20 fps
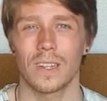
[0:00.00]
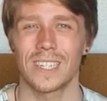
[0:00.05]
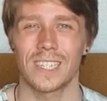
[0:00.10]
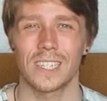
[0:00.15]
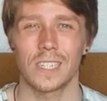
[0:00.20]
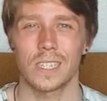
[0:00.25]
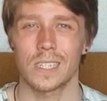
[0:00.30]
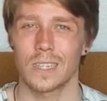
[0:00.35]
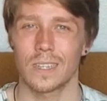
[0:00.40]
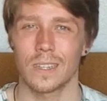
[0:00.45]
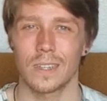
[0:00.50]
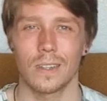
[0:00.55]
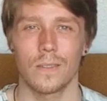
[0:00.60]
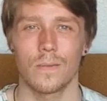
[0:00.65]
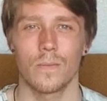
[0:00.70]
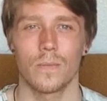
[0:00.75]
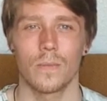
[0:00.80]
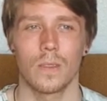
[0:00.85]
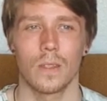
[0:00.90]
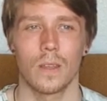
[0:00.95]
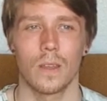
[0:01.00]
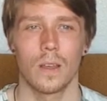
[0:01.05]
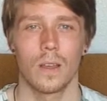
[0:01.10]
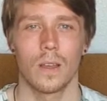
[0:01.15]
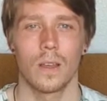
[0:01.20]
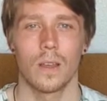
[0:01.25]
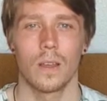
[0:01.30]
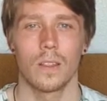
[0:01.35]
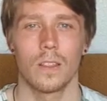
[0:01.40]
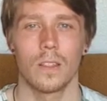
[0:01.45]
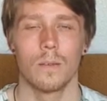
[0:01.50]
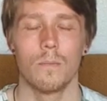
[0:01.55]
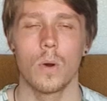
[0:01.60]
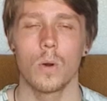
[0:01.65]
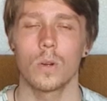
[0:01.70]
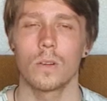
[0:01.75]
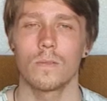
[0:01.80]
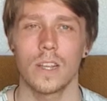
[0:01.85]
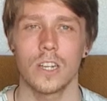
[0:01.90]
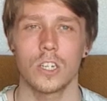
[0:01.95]
It's just the
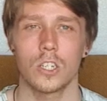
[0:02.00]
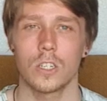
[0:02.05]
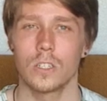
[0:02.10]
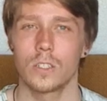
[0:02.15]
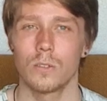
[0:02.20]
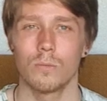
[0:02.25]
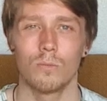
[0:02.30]
motivation